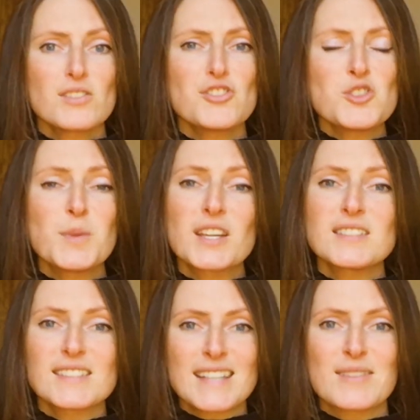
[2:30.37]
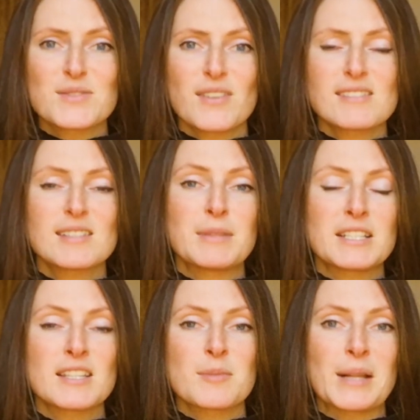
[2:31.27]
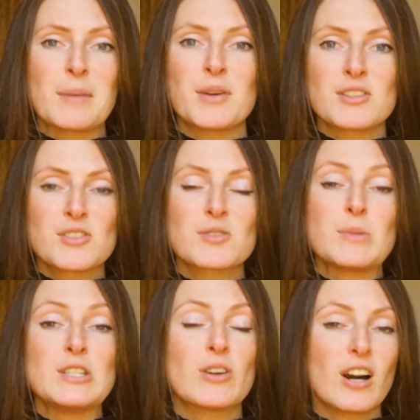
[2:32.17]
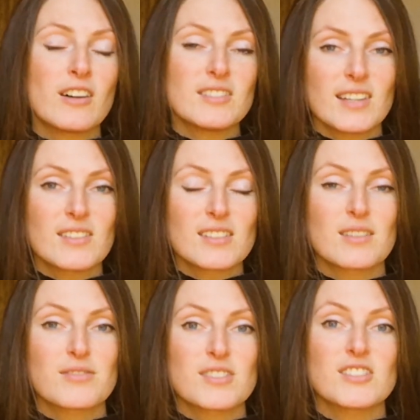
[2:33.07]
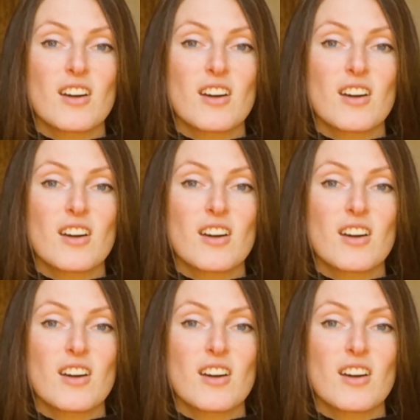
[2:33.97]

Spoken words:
So just because it sounds very similar to the blackbird doesn't mean you can't tell the difference.